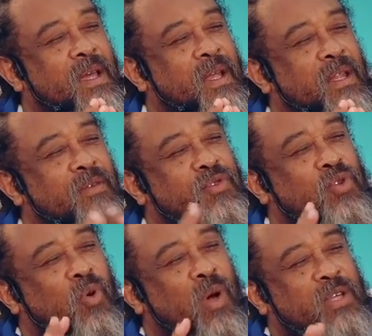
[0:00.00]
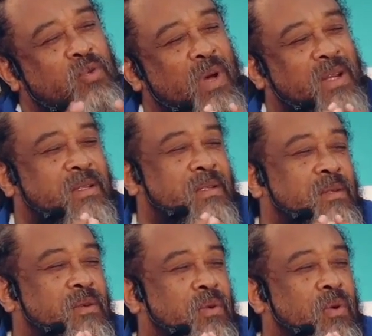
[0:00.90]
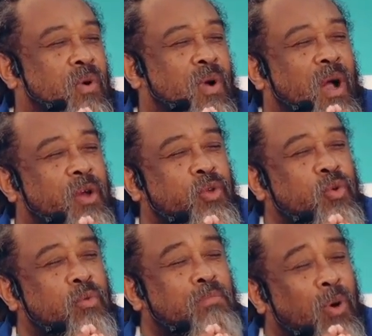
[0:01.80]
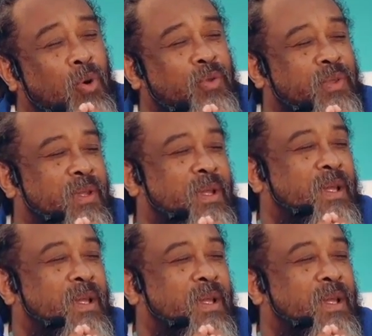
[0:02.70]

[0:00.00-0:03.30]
And if so, as what? Or are you both